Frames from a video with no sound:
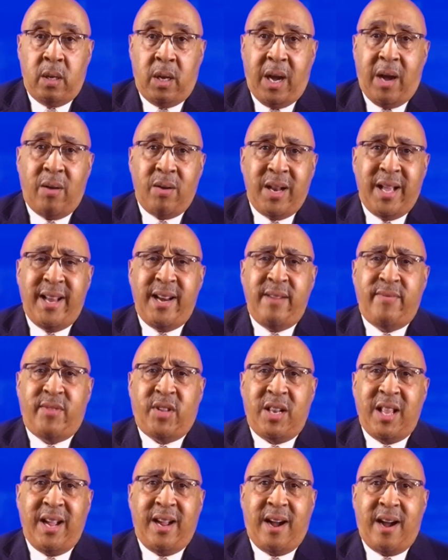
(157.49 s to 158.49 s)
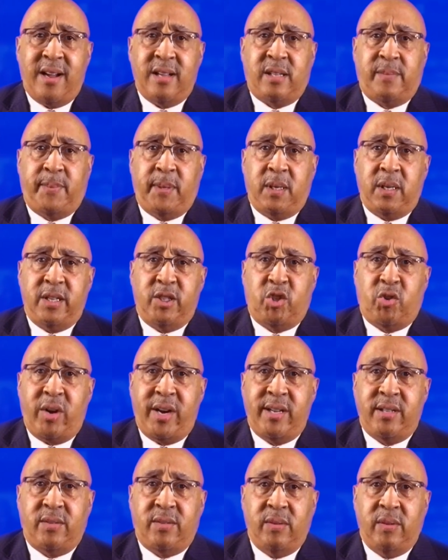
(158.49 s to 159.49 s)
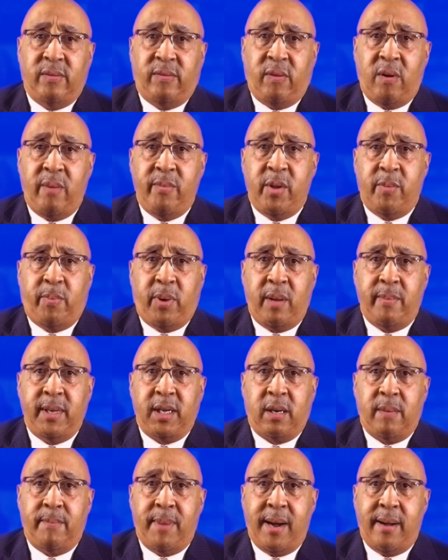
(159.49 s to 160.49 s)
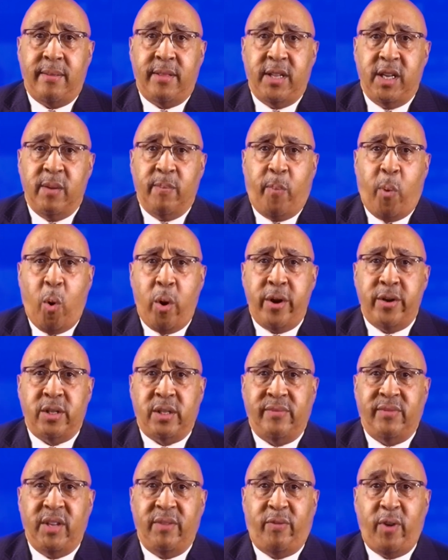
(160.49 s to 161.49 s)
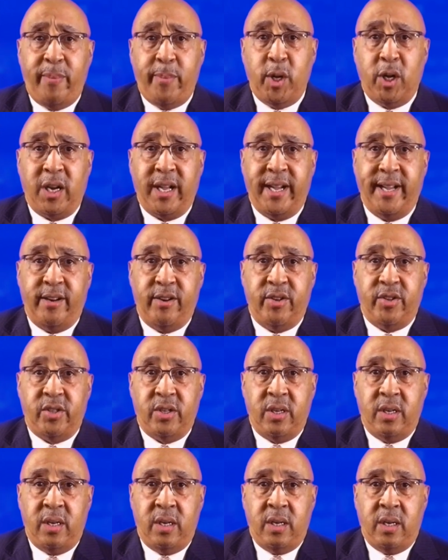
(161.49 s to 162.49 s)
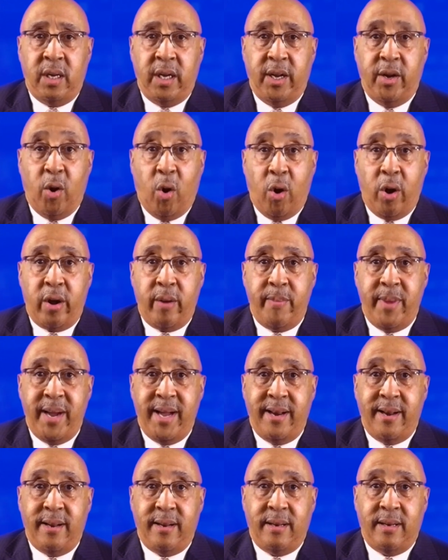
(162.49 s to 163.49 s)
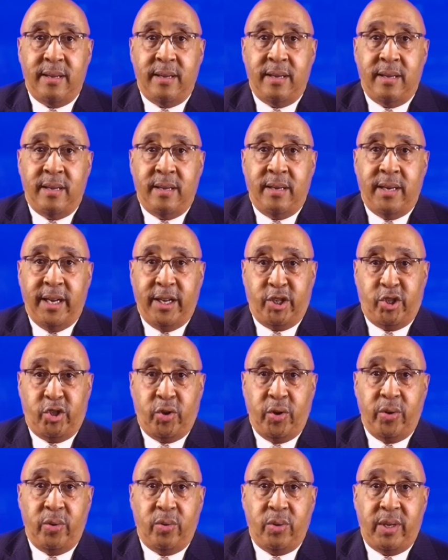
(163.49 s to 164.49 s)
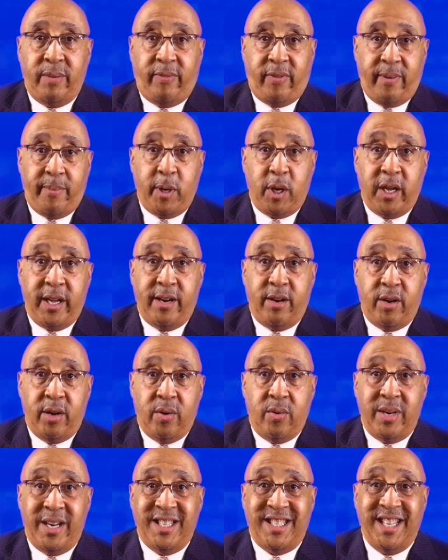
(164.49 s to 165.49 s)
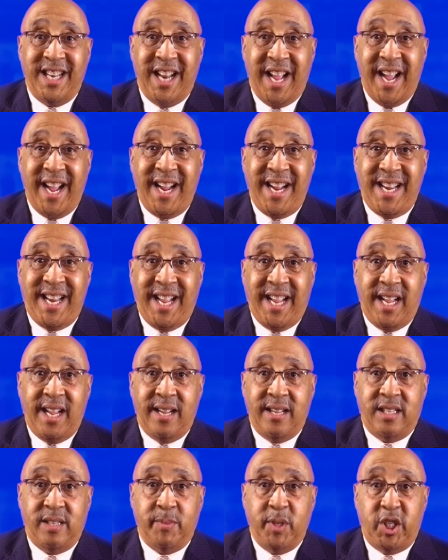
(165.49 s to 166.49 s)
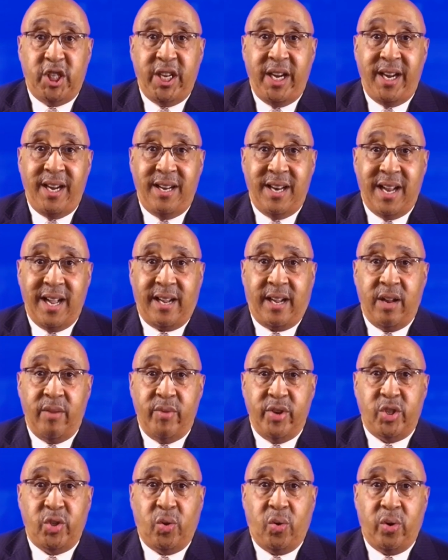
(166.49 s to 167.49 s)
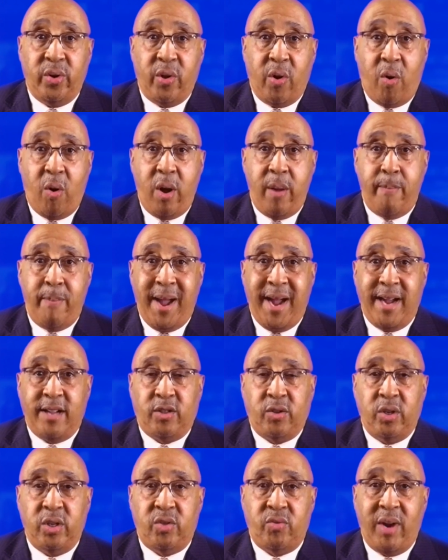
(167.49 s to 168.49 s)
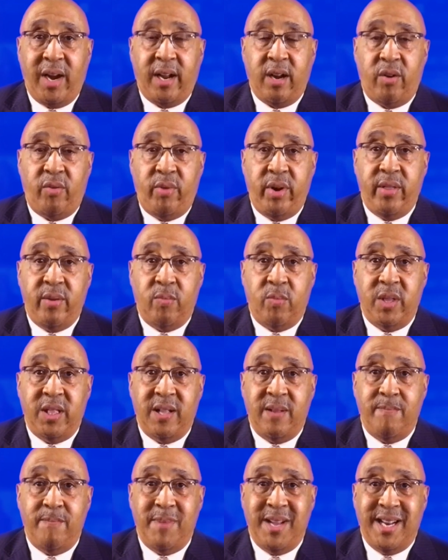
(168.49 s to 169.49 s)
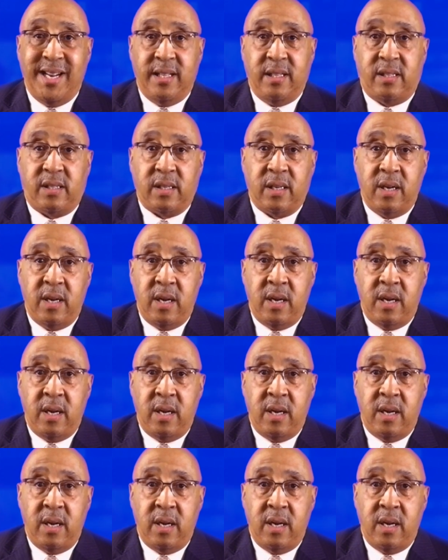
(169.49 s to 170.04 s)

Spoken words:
Our Lady of the Lake Hospital is trying to inform the public about the importance of defibrillators. An automated external defibrillator known as an AED is a machine that can restore the heart back to its regular rhythm within minutes.